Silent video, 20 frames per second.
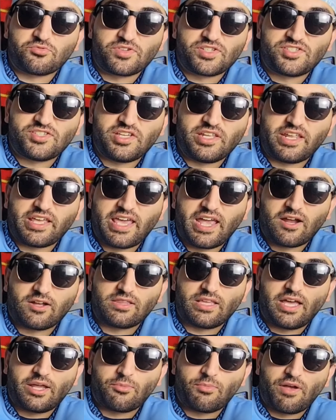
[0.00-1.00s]
Receding
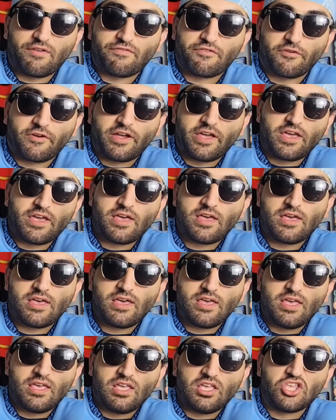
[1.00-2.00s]
Hairline Referee,
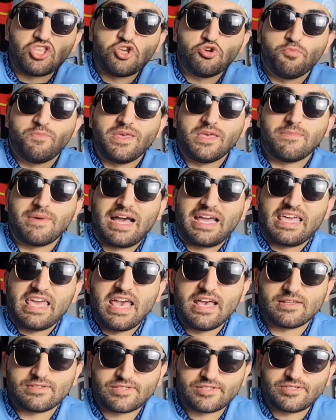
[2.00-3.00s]
you be my
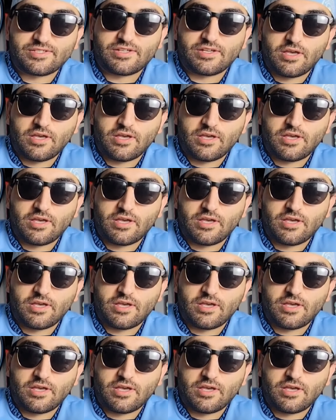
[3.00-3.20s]
guest.